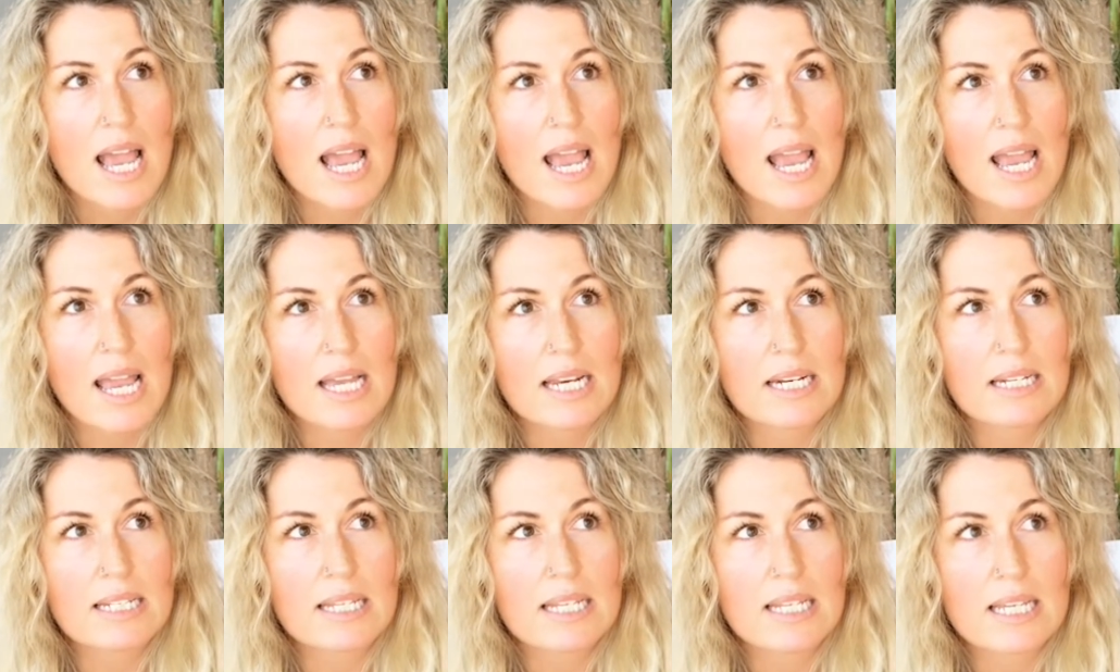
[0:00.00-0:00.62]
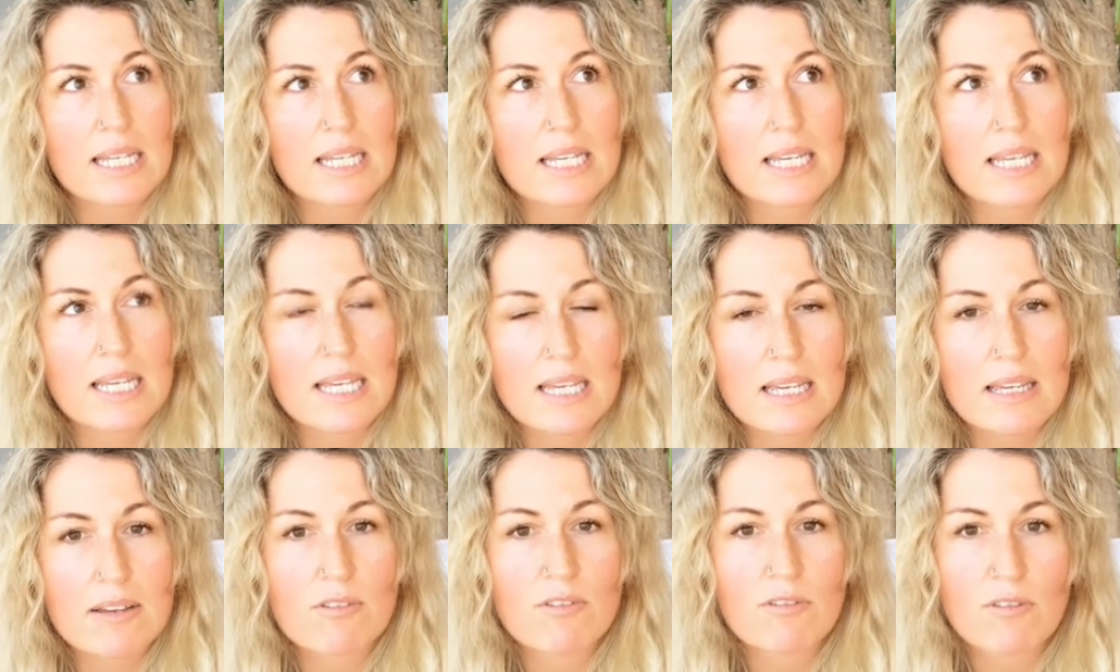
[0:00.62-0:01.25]
and
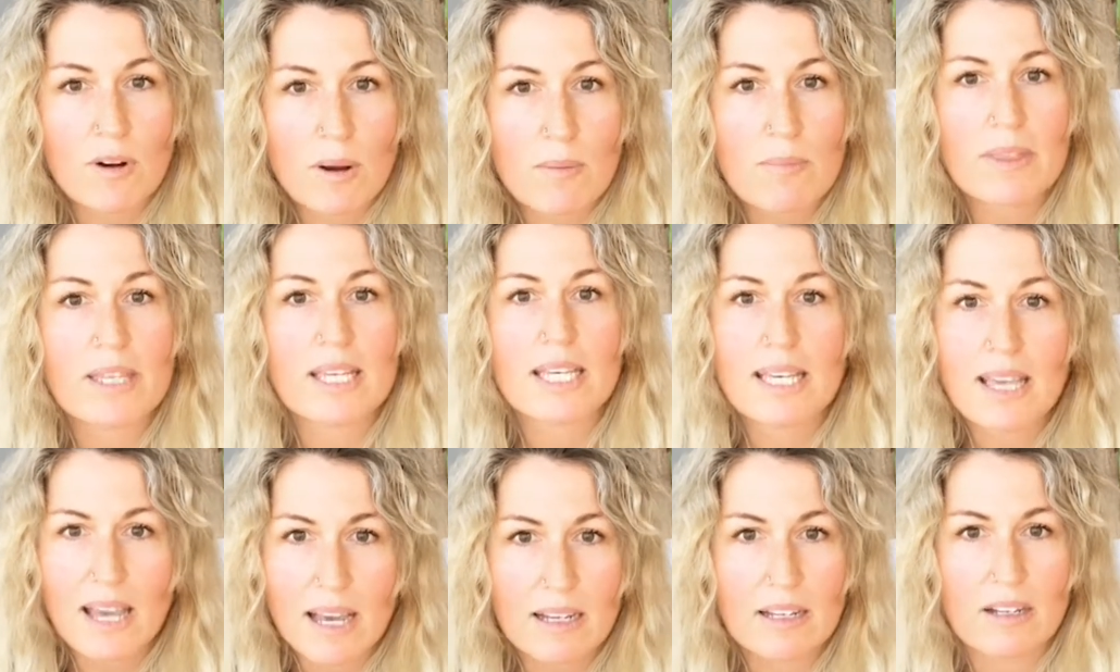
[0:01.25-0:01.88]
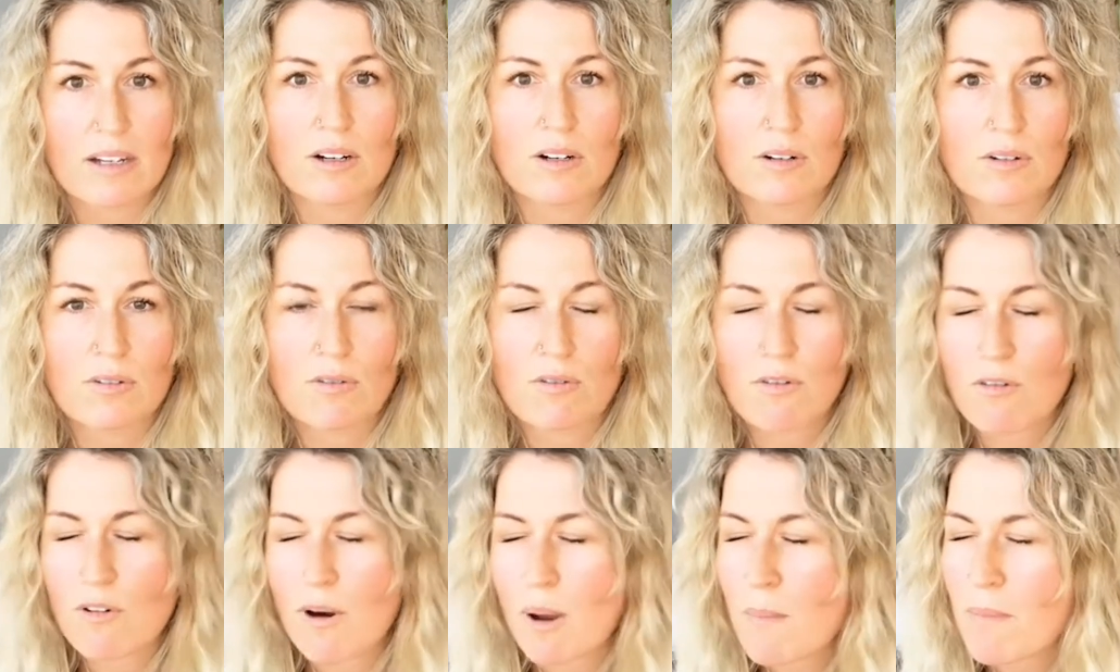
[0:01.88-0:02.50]
he, from the get-go,
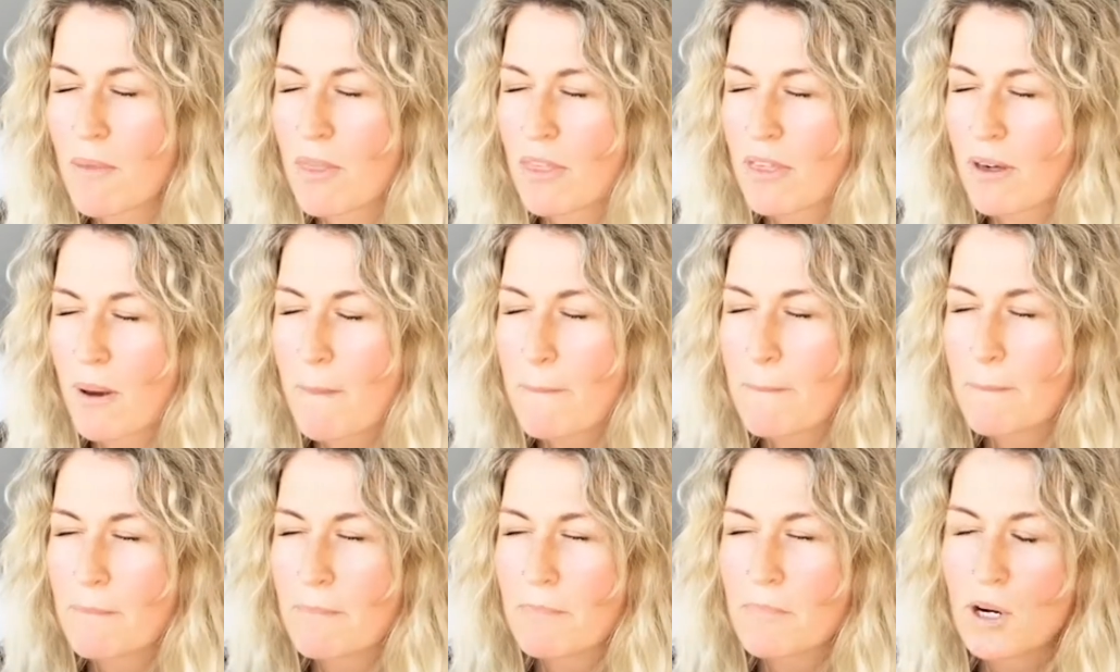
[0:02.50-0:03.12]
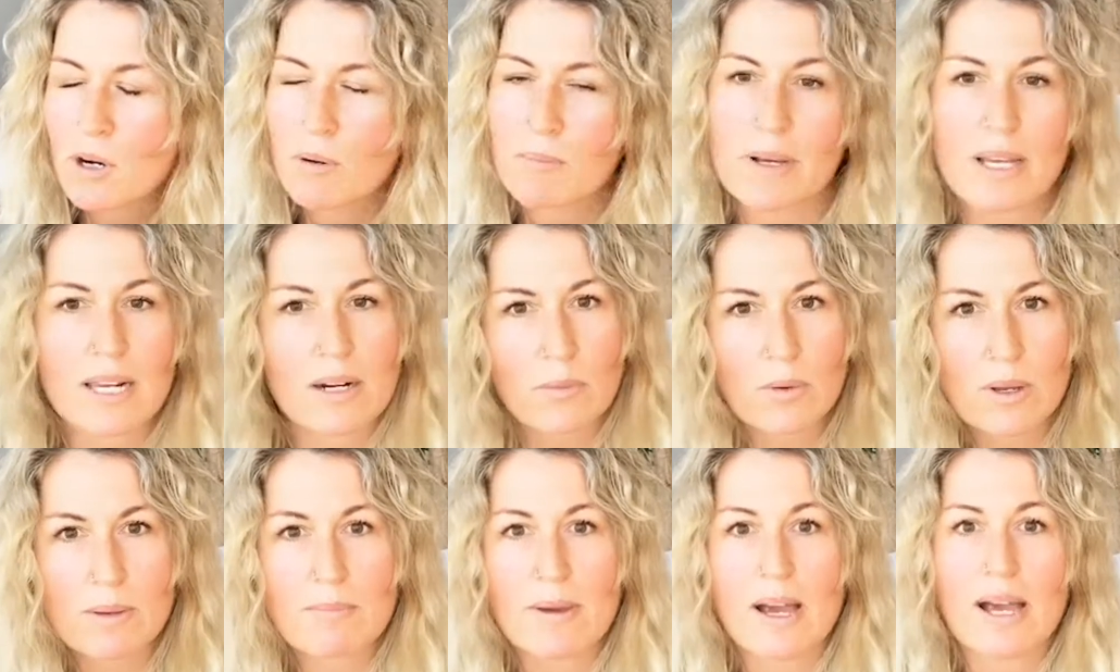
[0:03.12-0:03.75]
from the moment
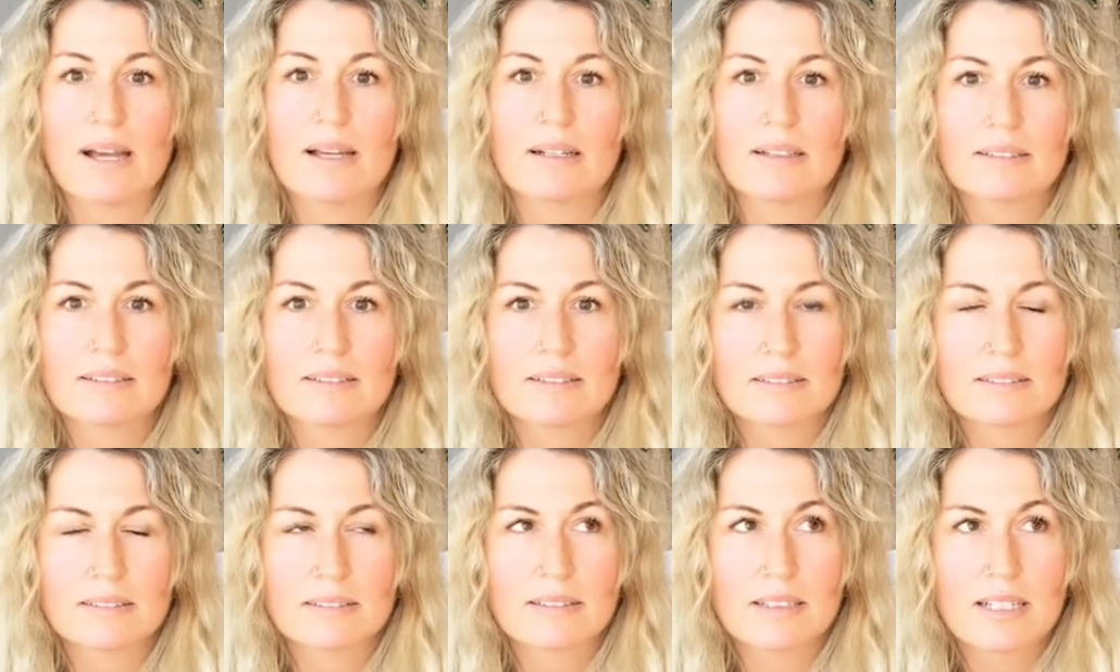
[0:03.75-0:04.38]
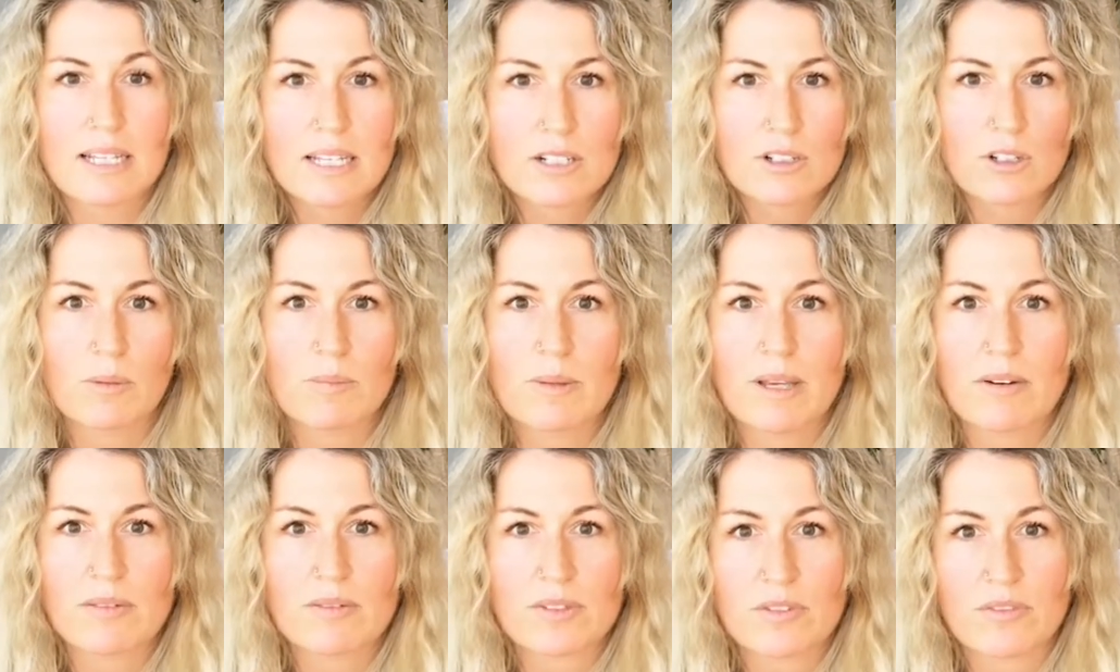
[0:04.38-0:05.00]
we met, he told
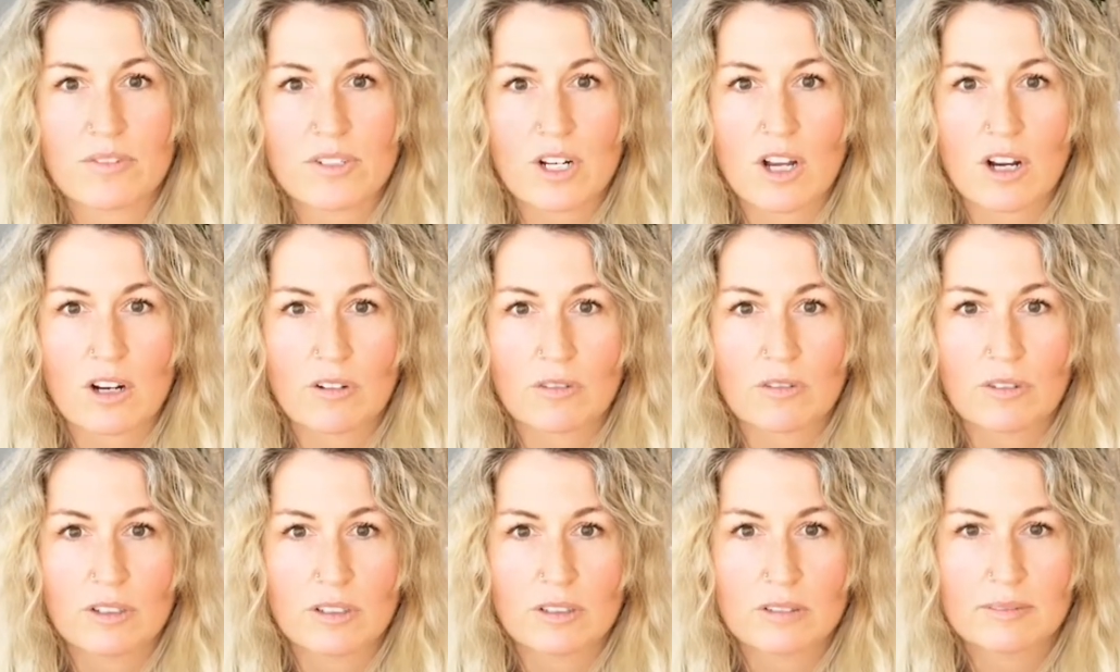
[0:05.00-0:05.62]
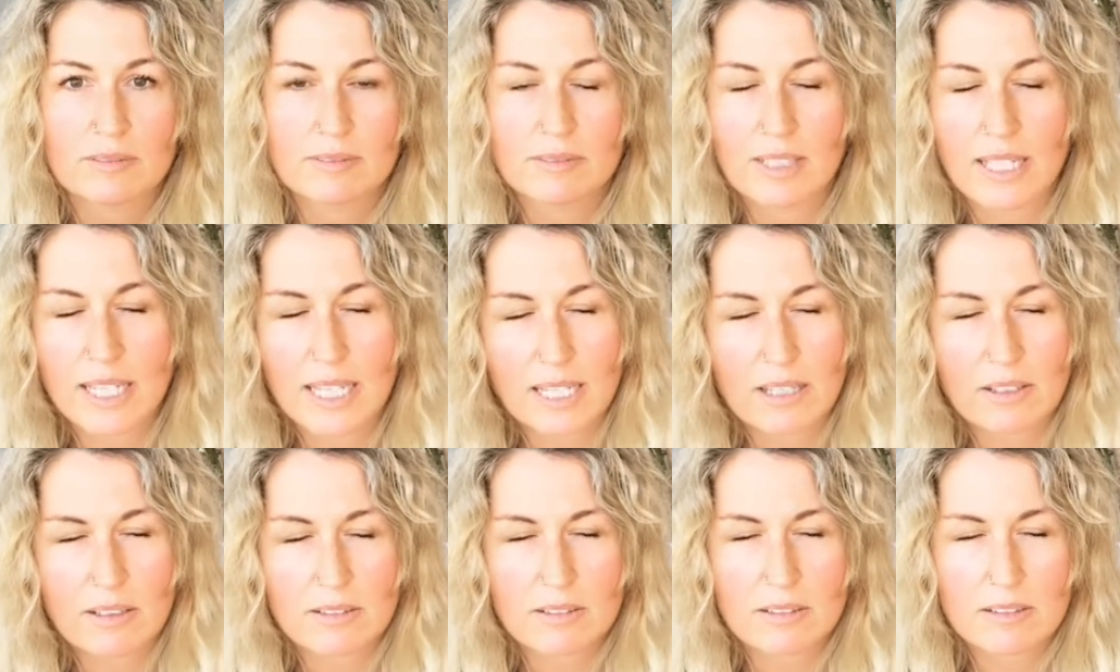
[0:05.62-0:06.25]
me I was a photographer, like
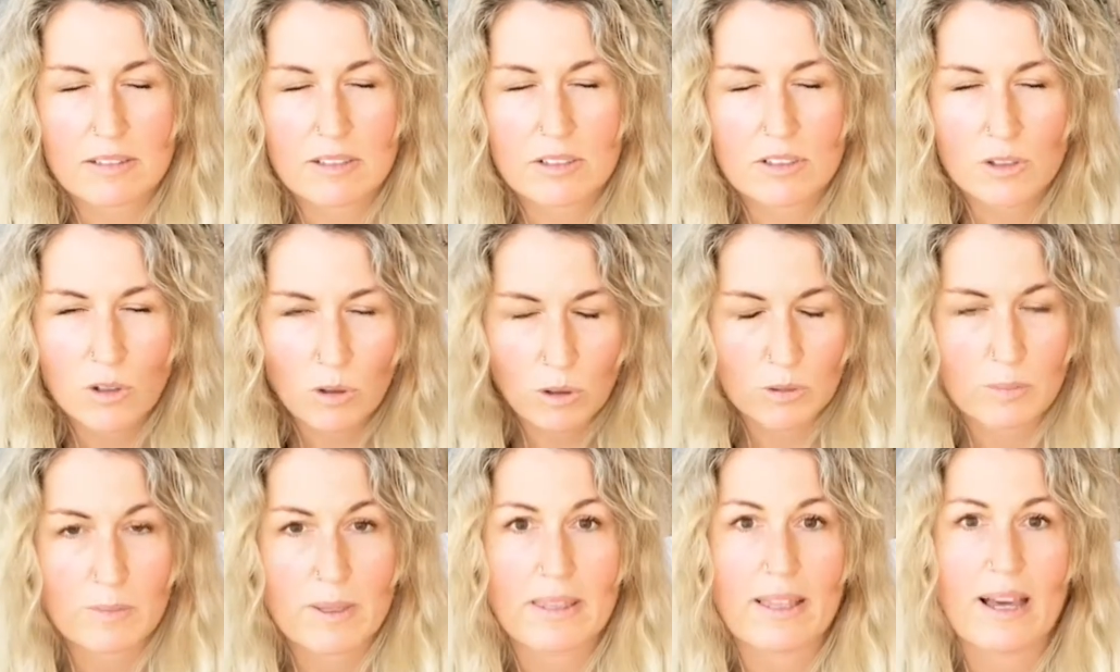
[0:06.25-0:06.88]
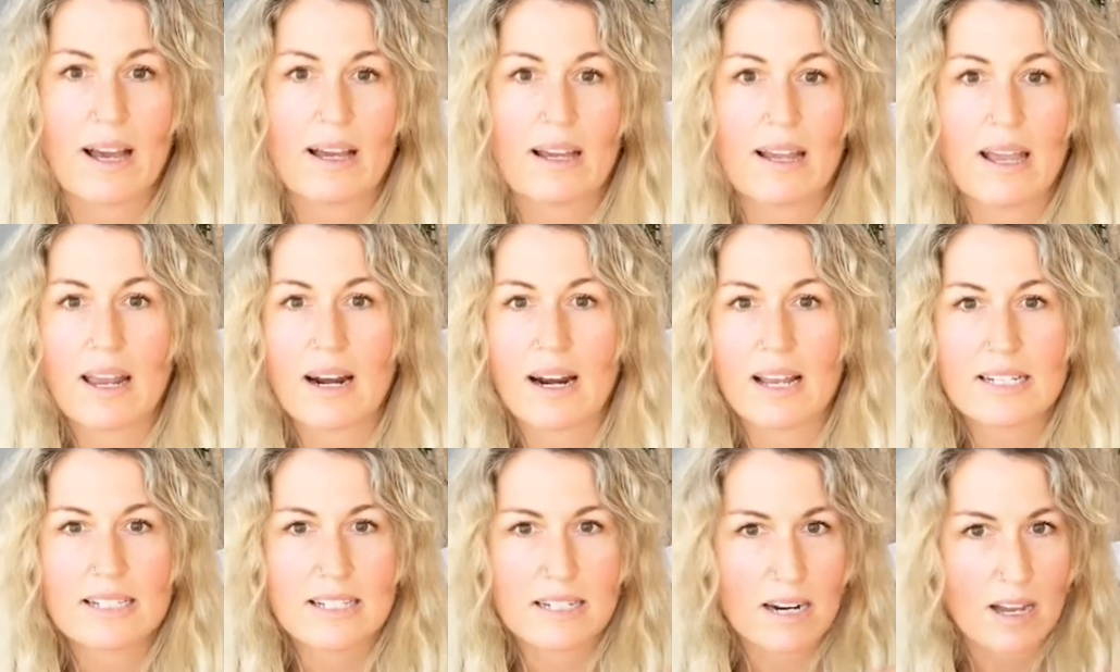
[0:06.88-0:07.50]
told me that, and
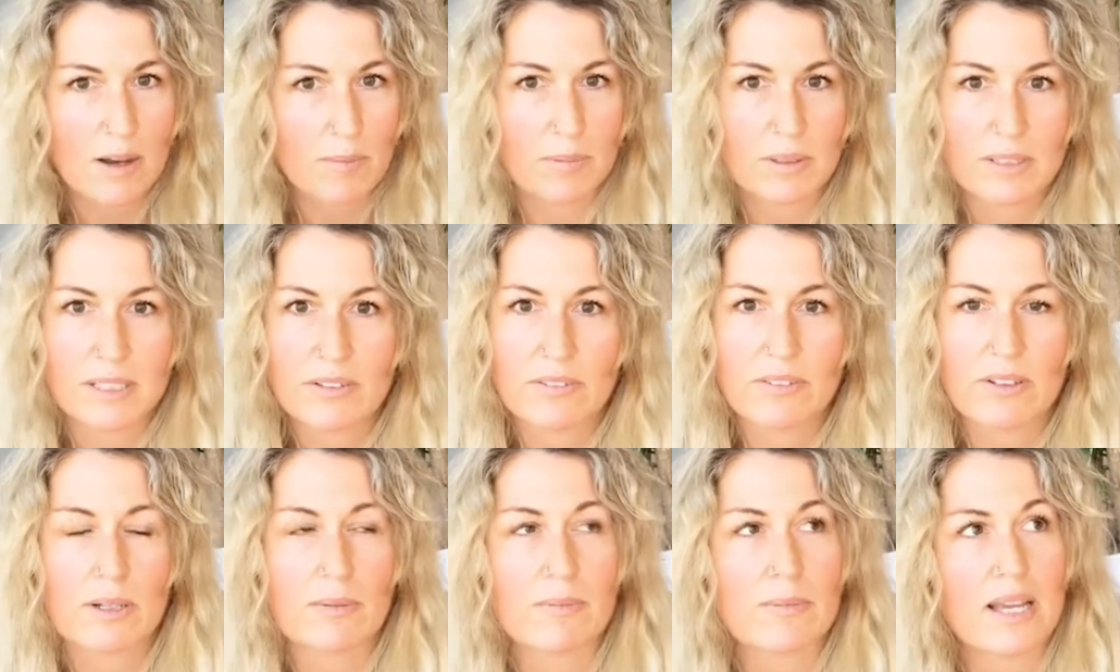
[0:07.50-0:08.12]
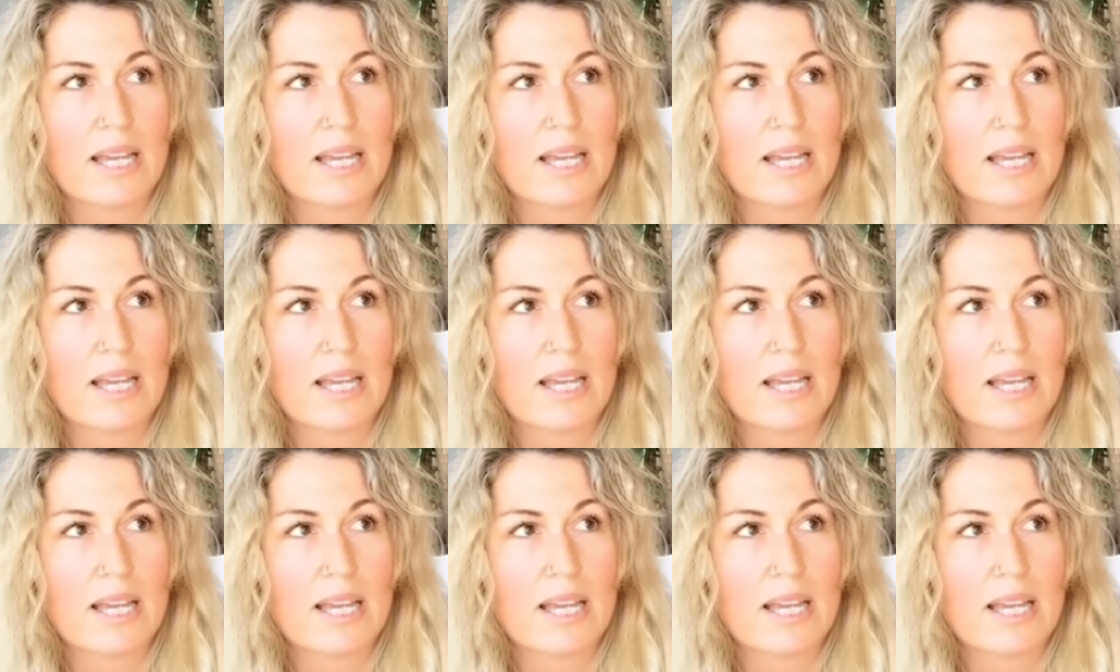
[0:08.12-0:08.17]
I did not believe him.